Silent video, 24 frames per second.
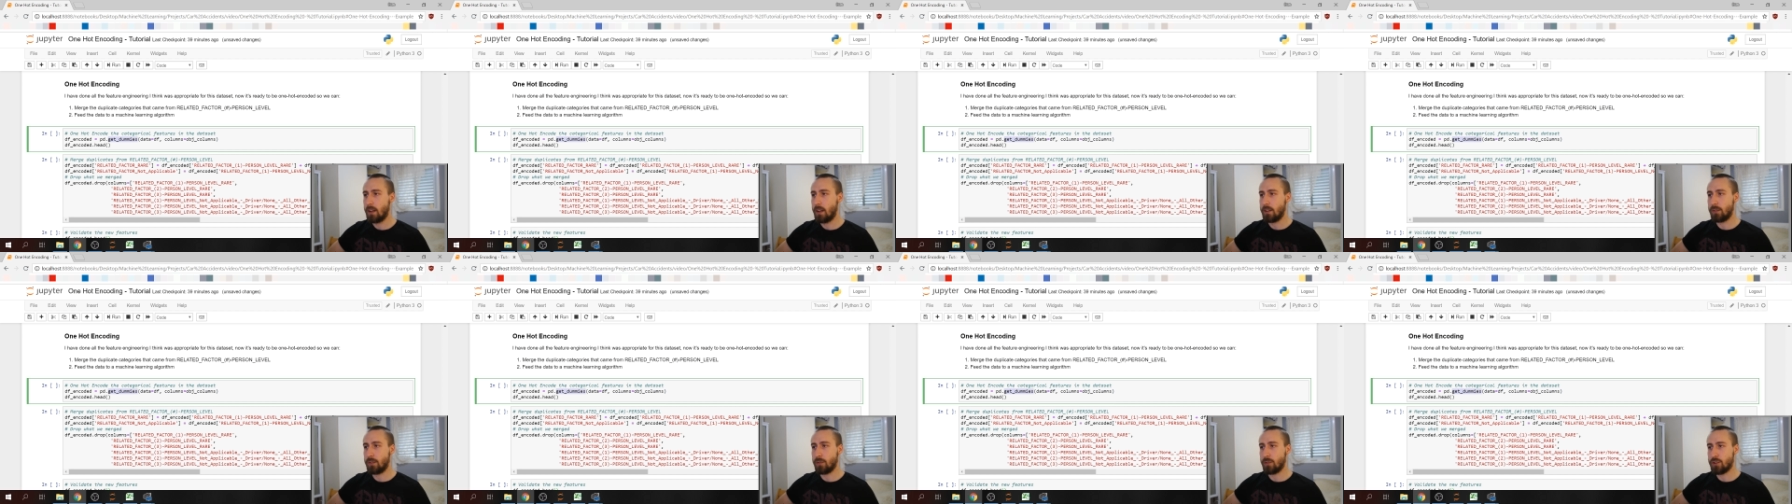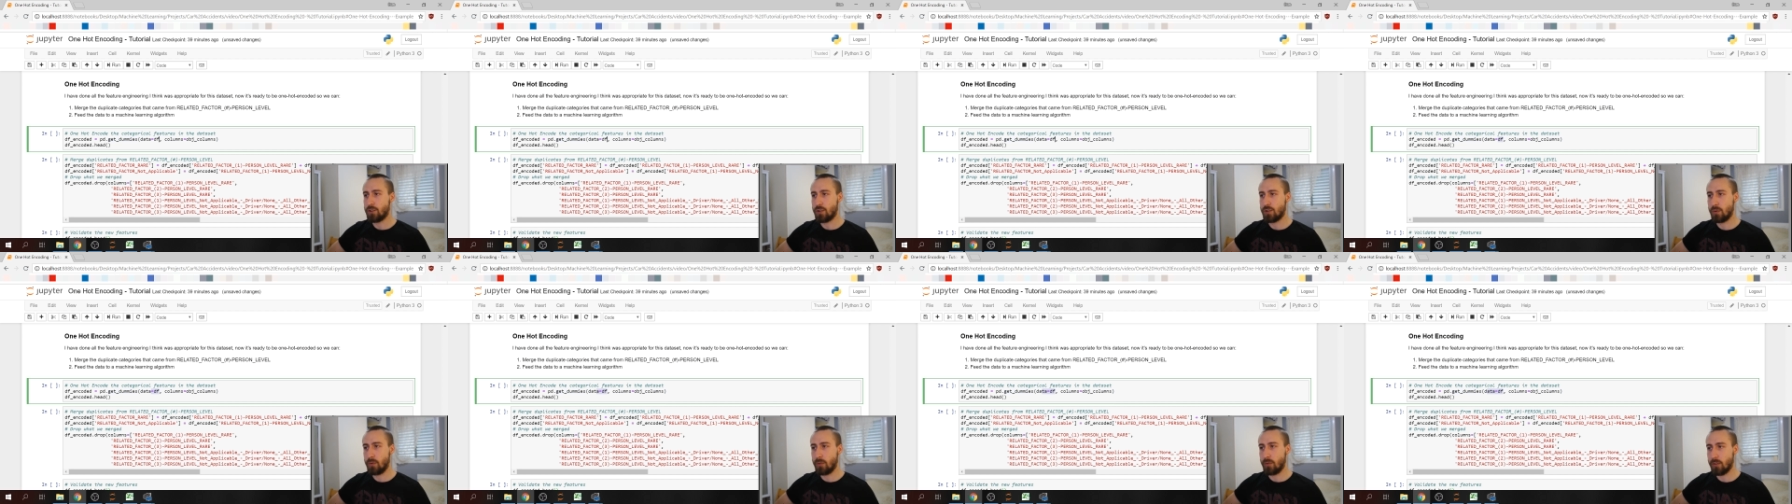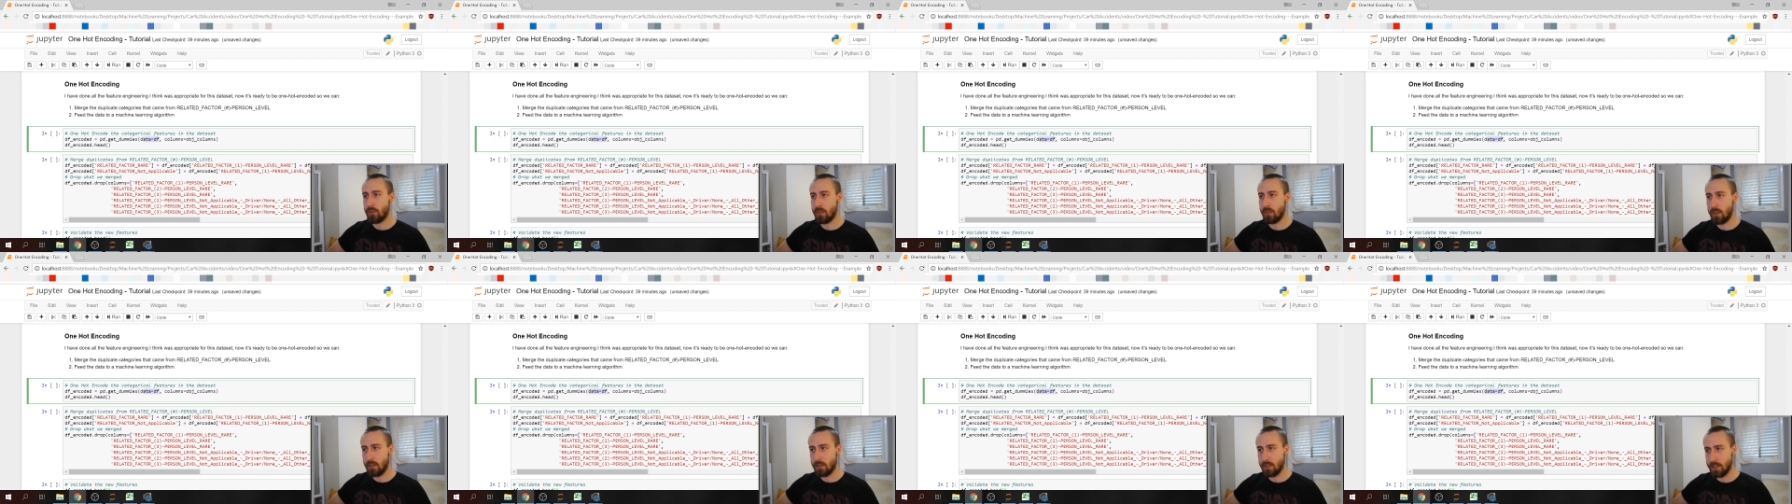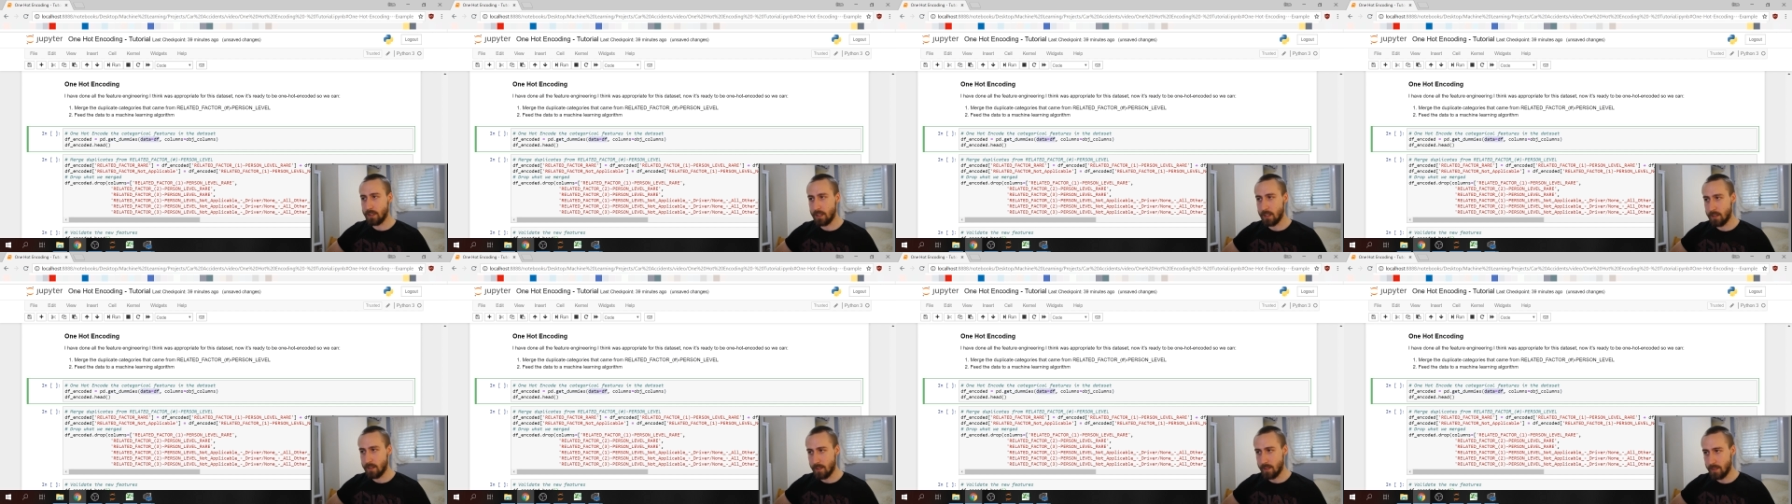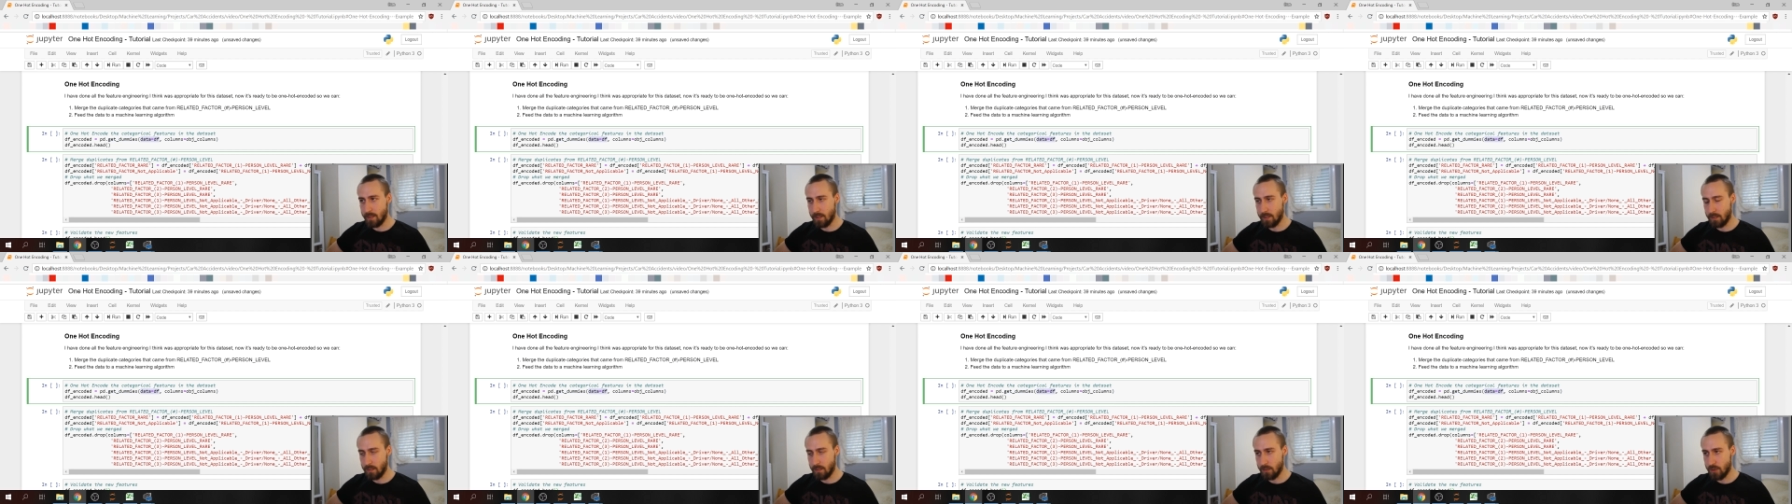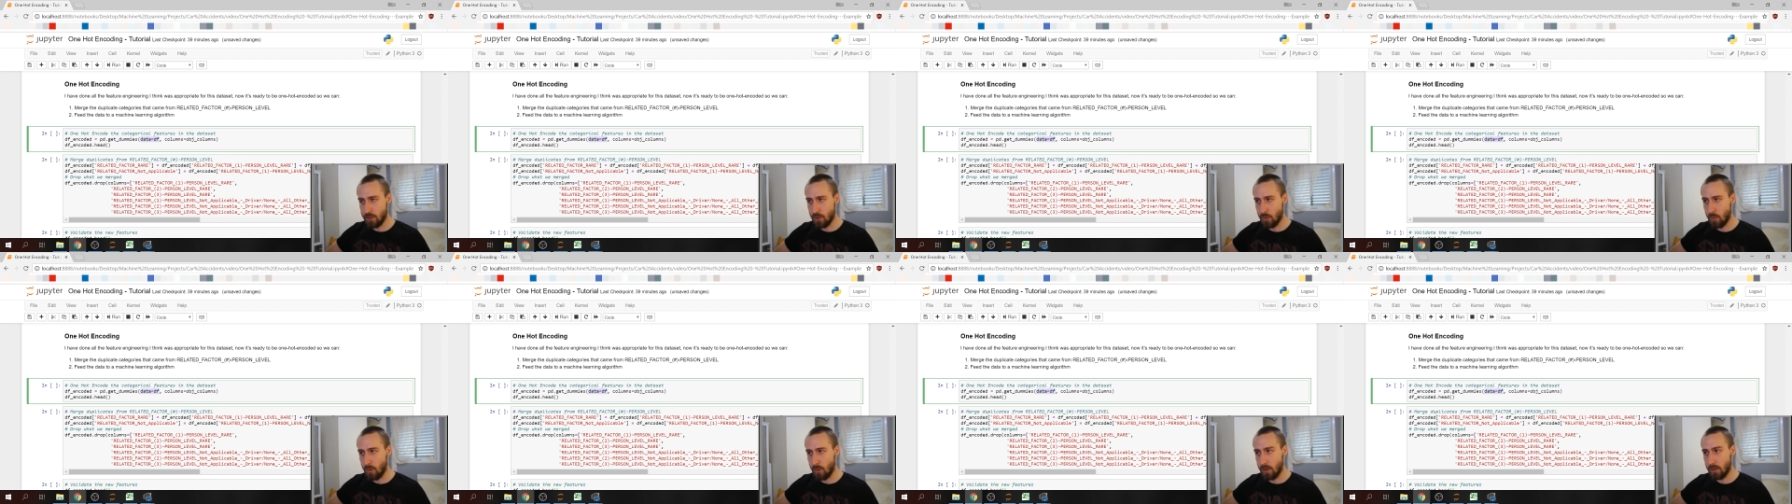You choose the dataset that
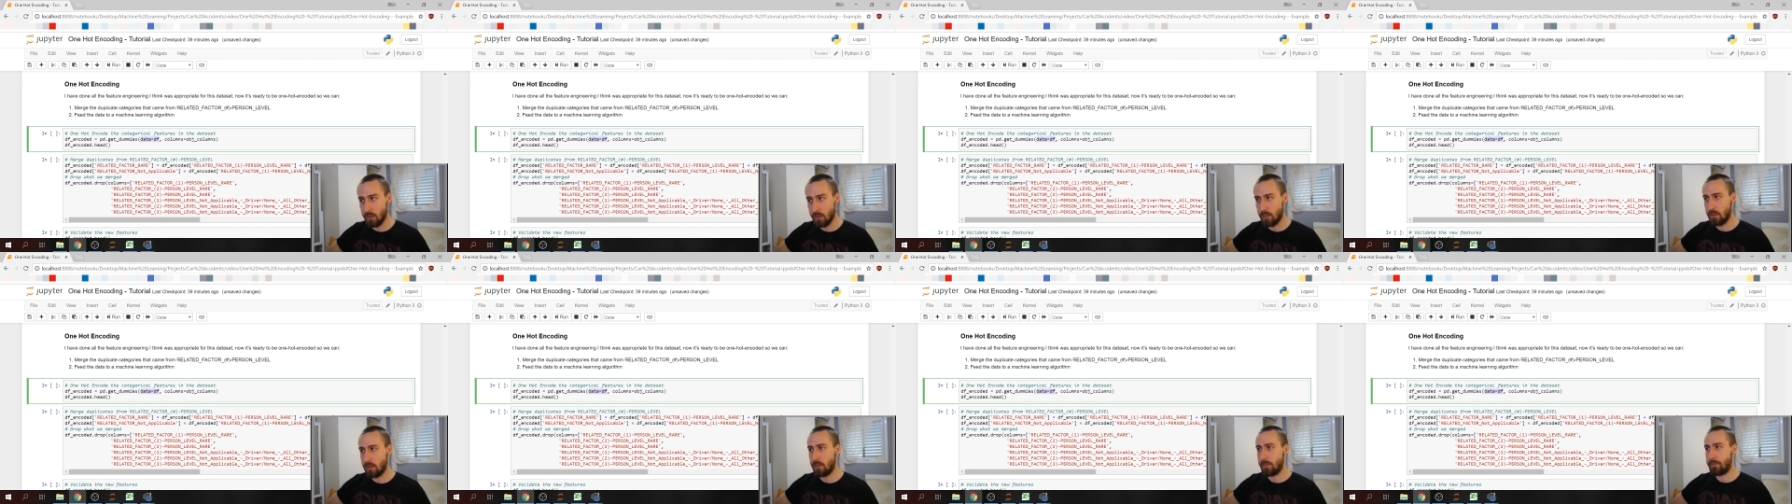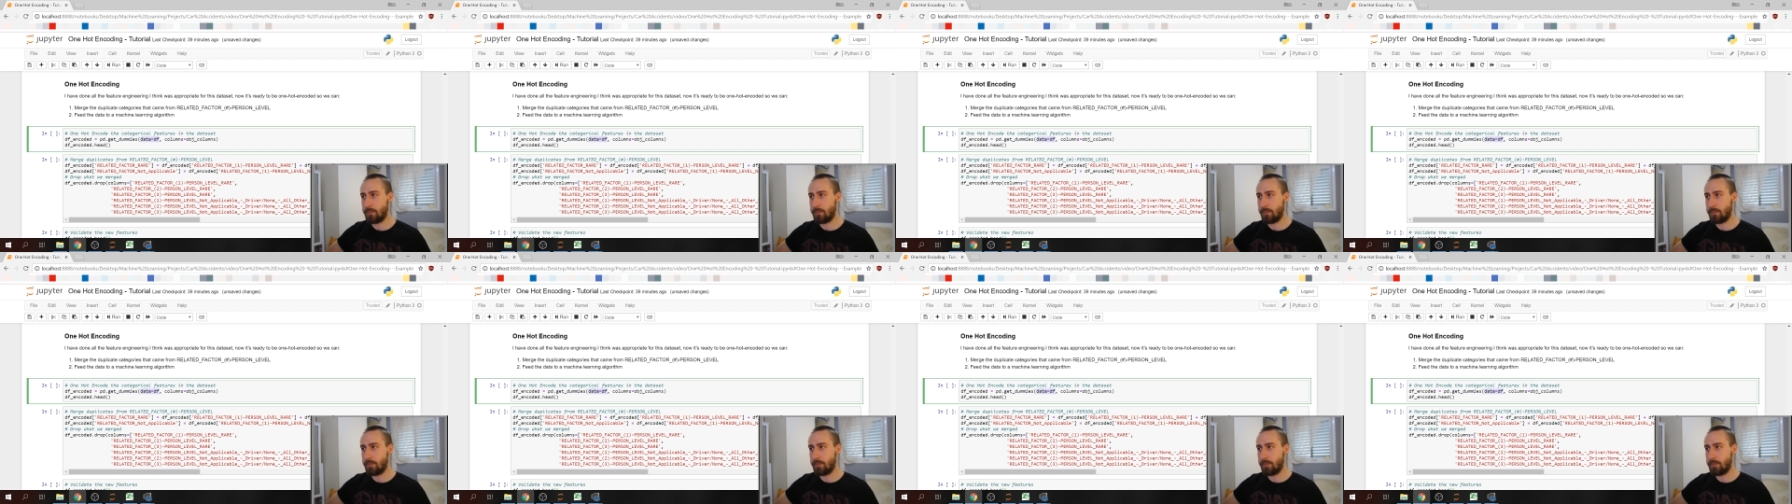you want